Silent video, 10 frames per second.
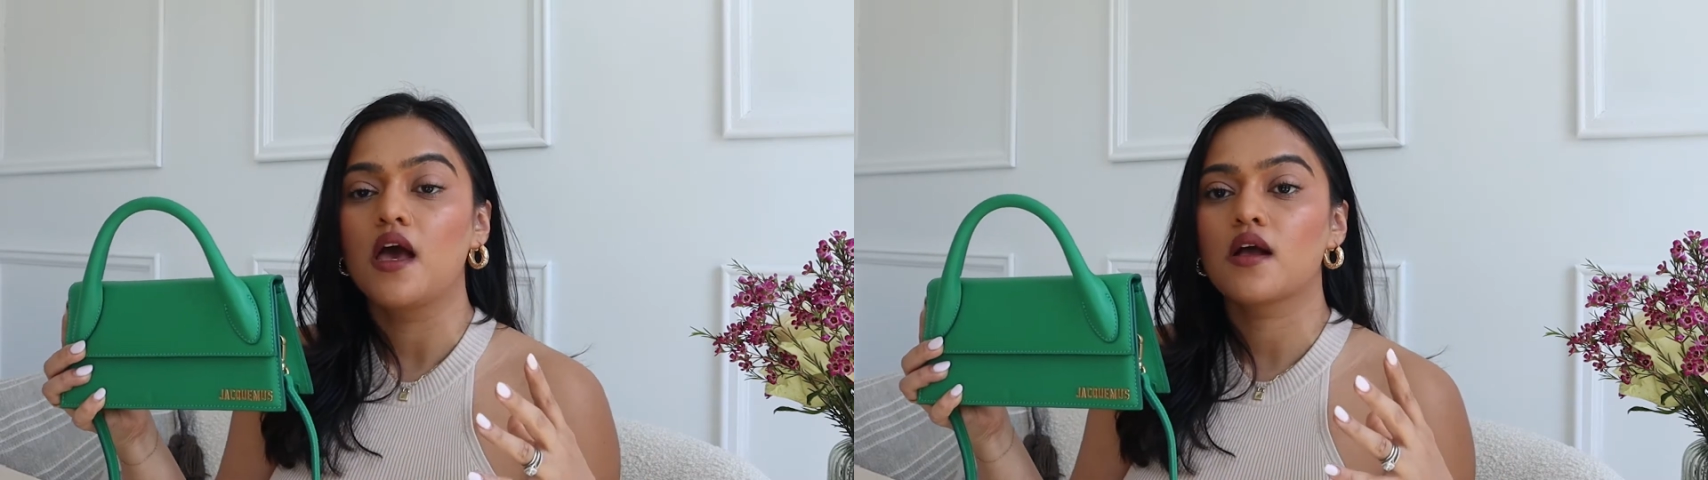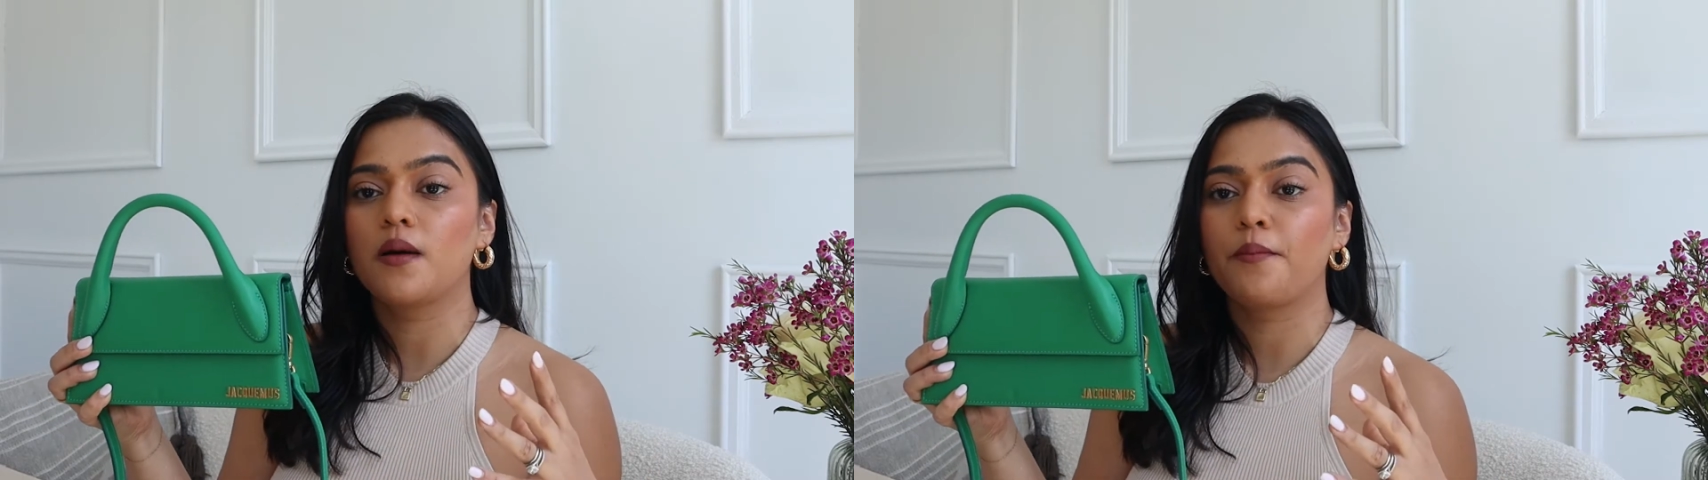
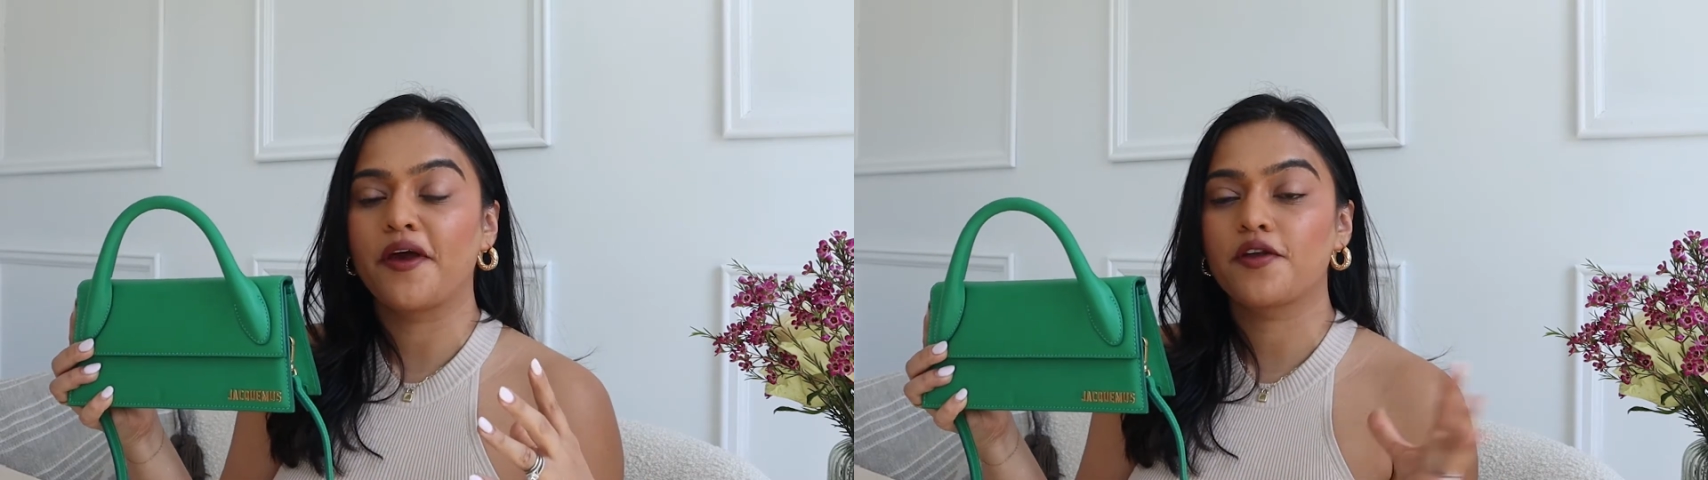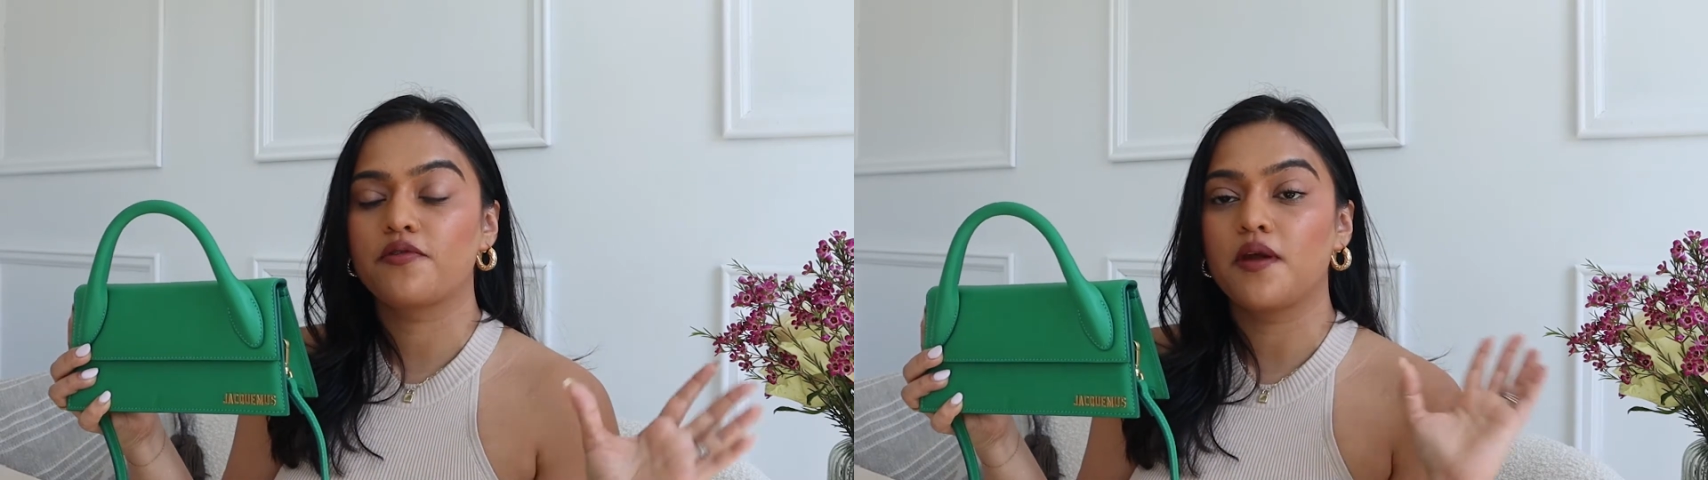
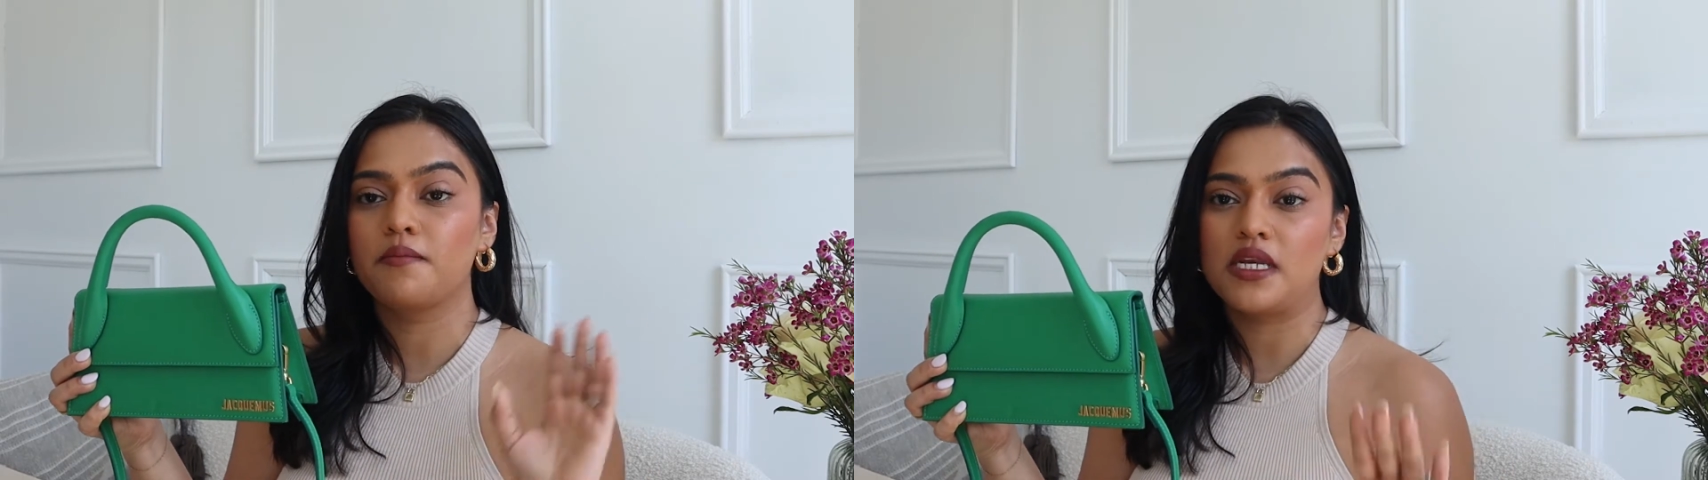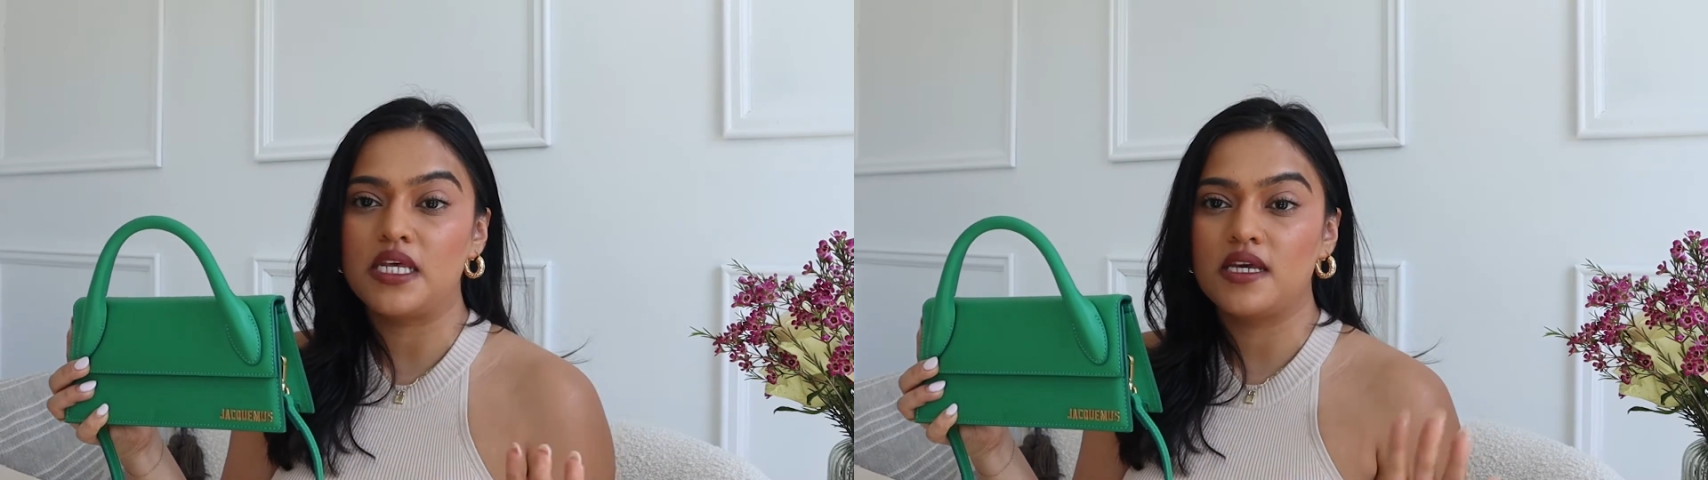compared to their
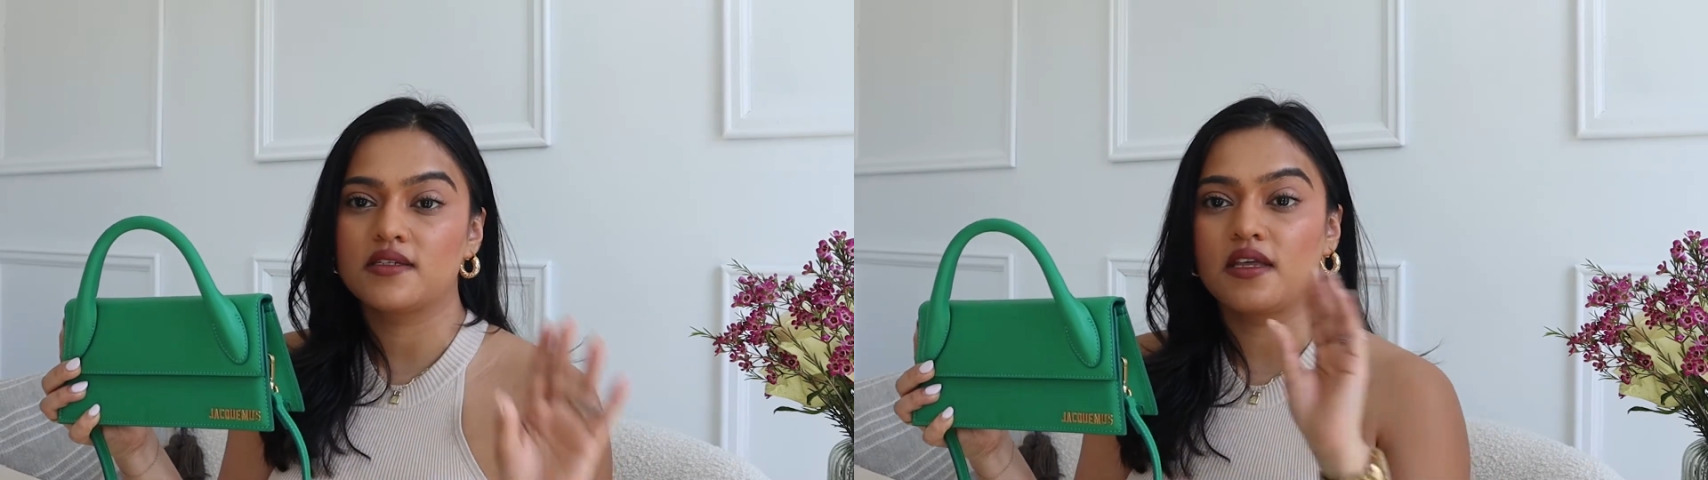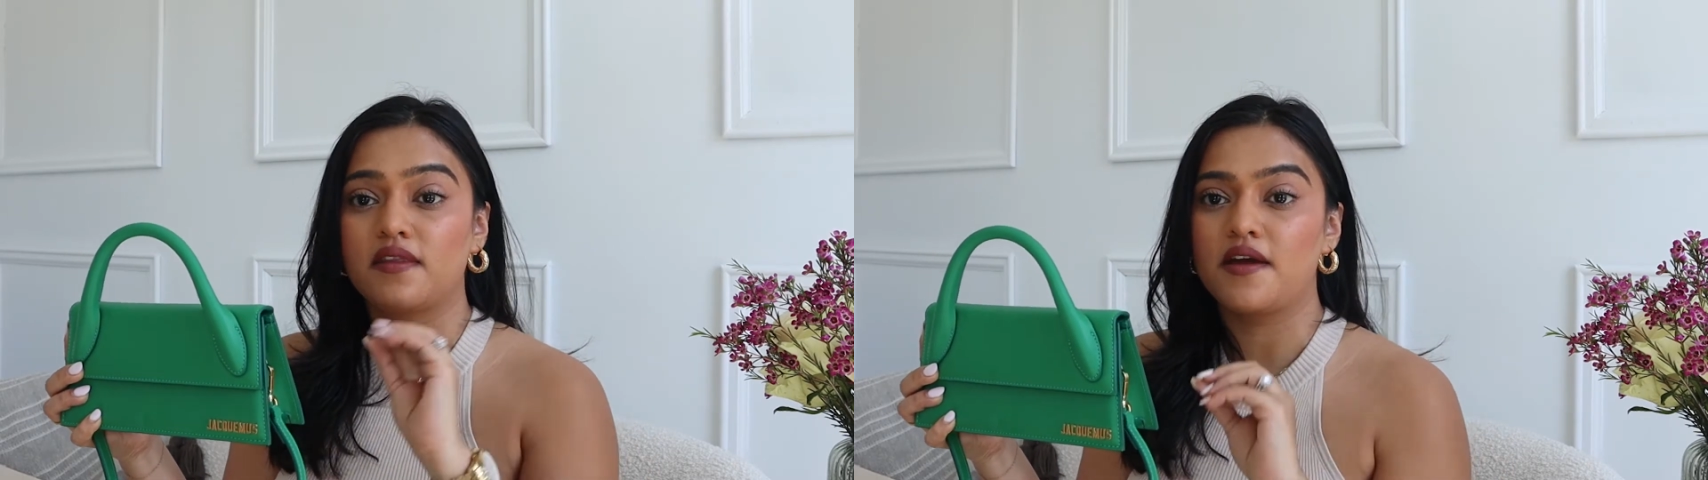
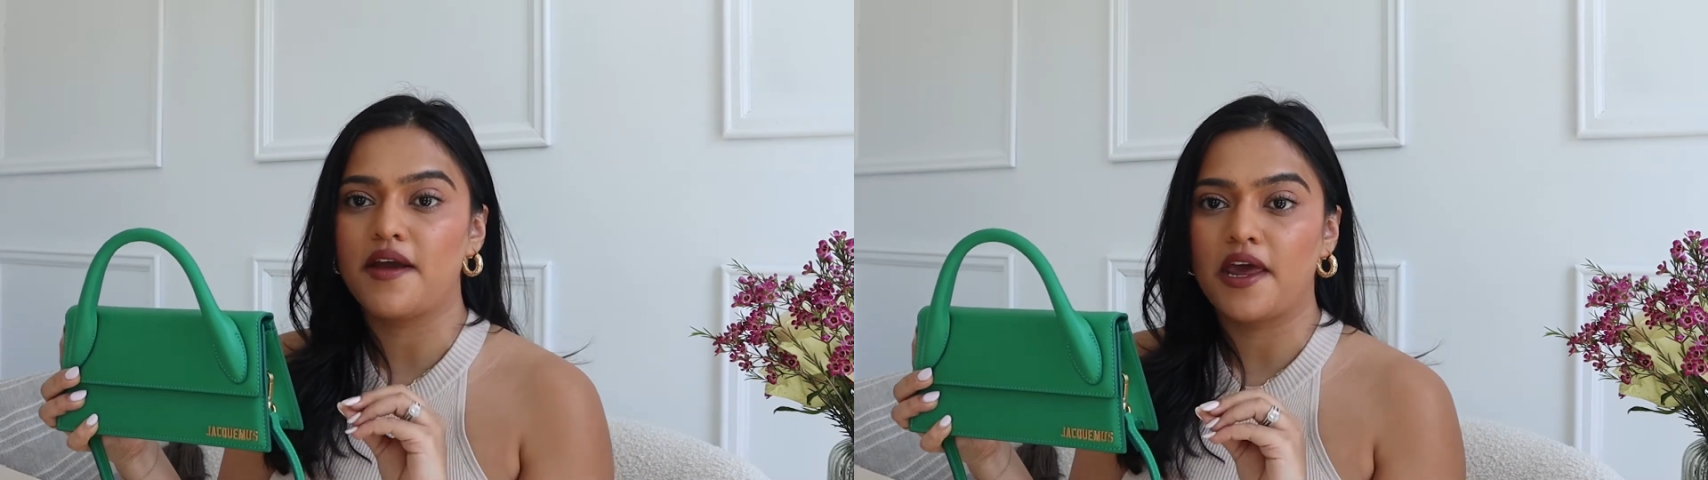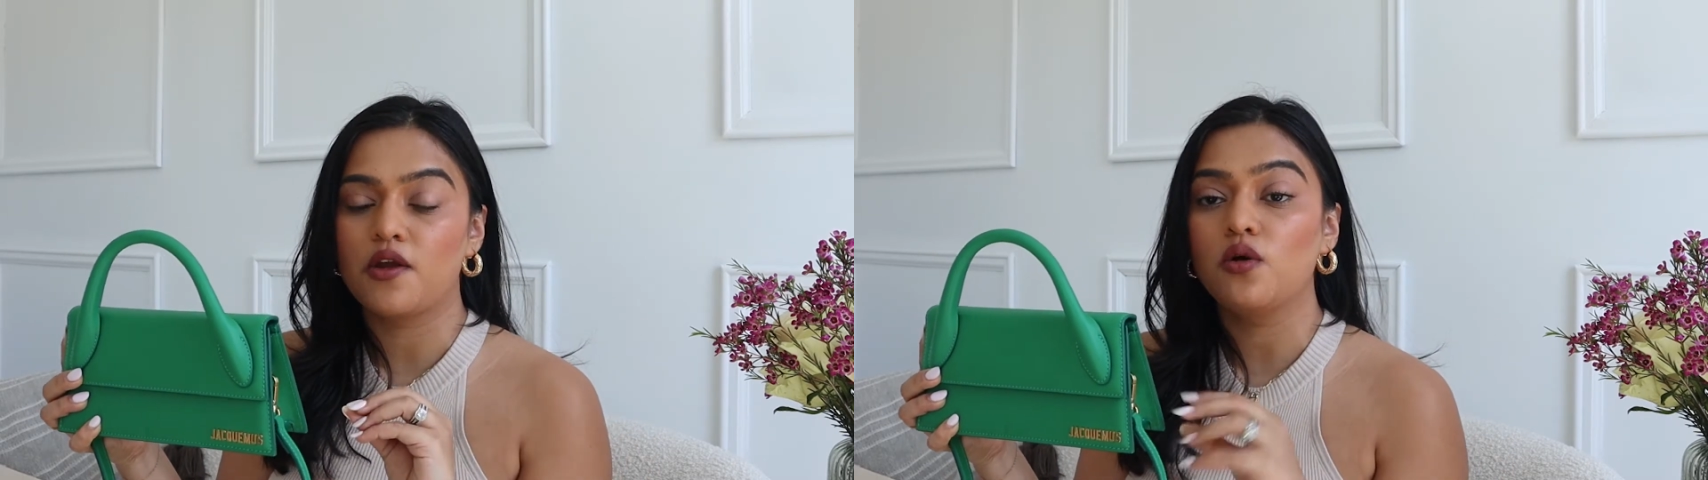minis and their
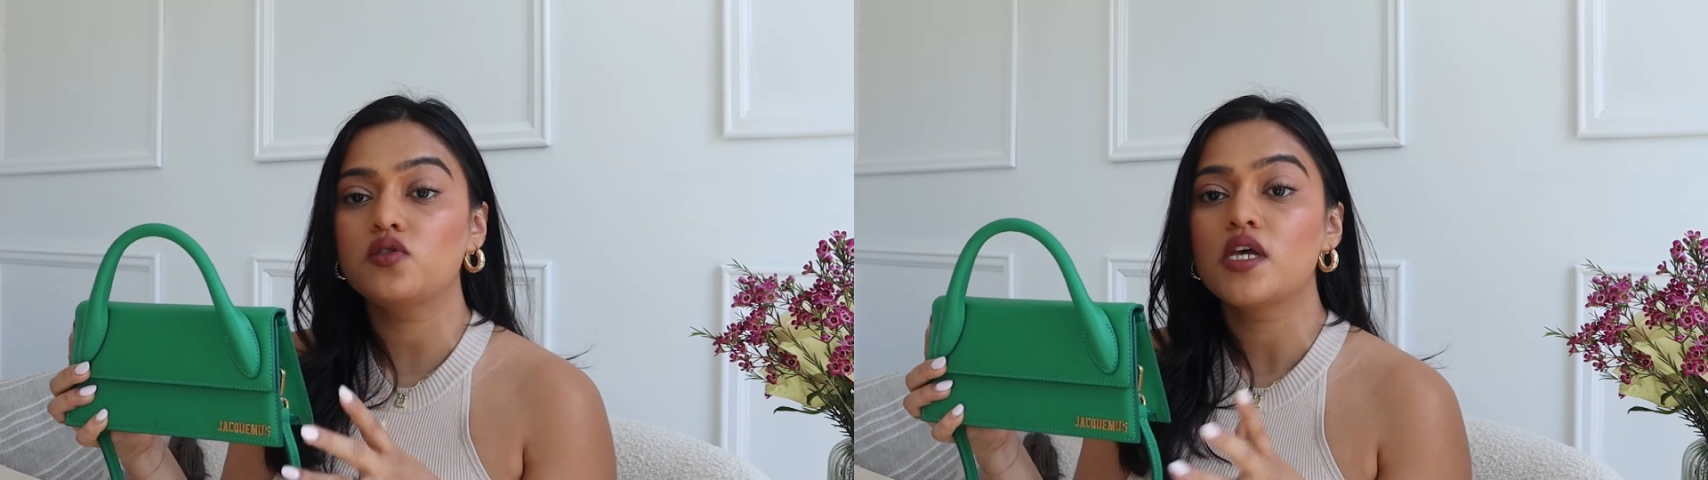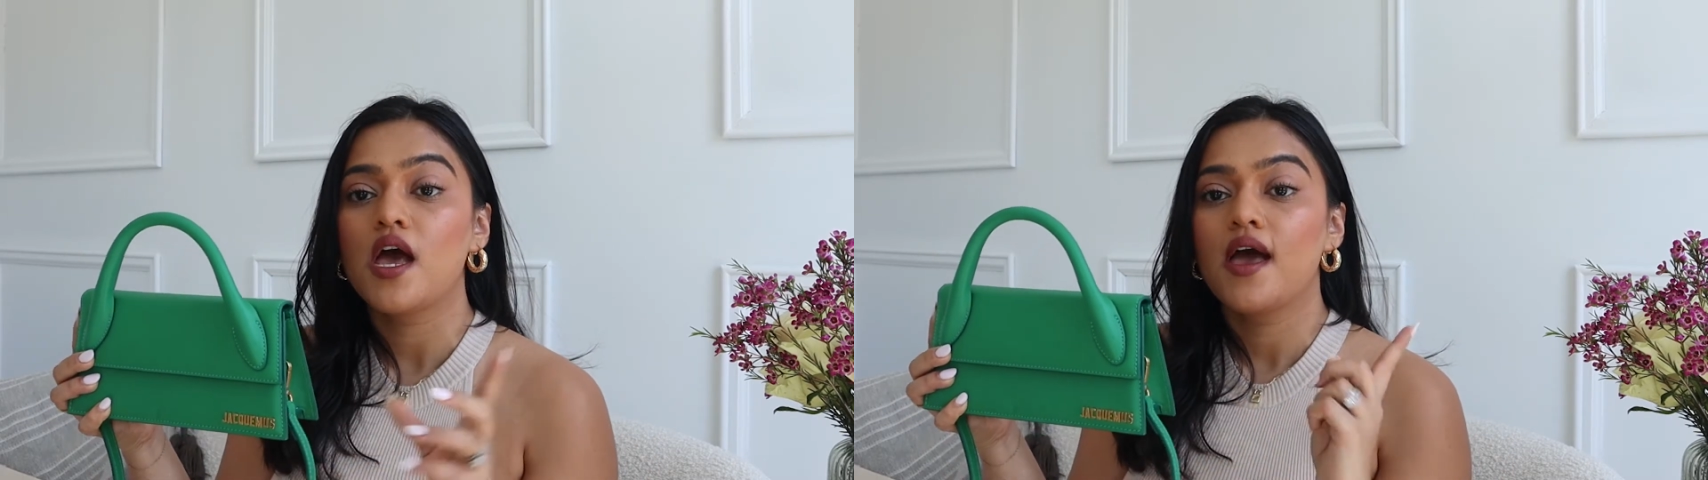nanos,